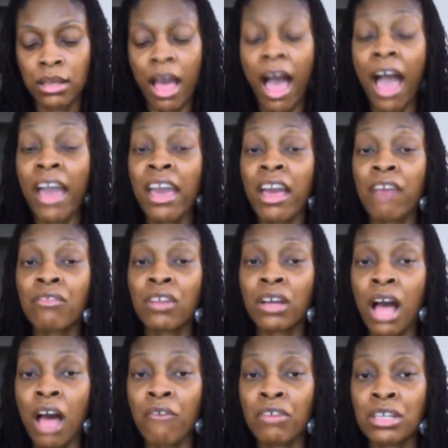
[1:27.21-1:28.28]
I have the
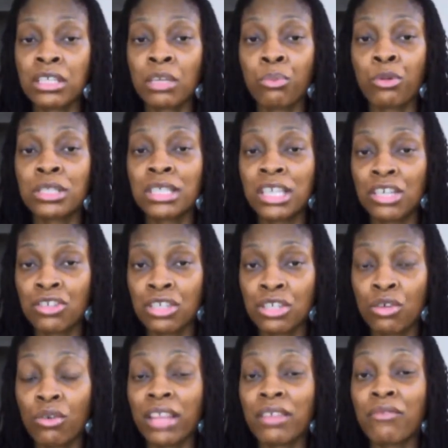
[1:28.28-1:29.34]
confidence and precision
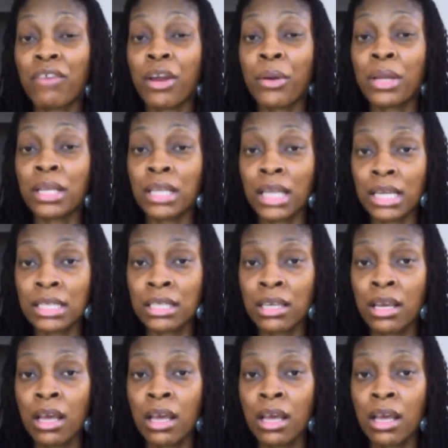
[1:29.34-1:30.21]
to, at the very least,